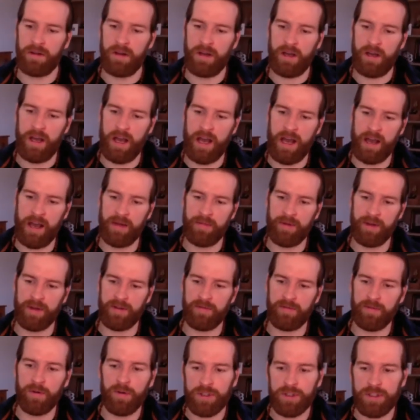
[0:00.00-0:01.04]

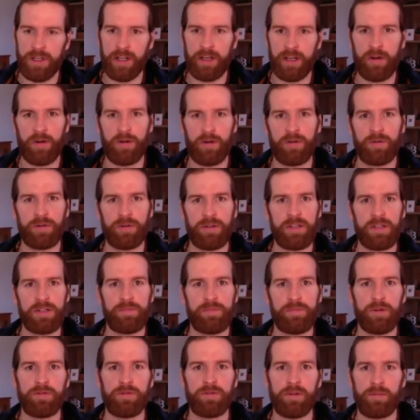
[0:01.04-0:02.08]
unfortunately, all these
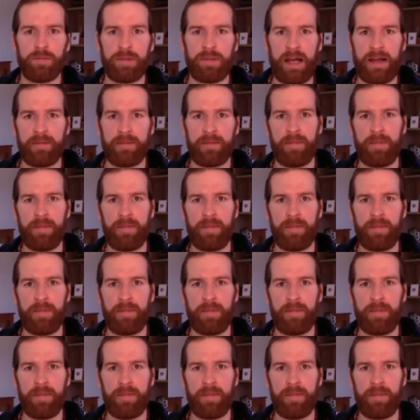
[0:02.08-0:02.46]
beautiful plant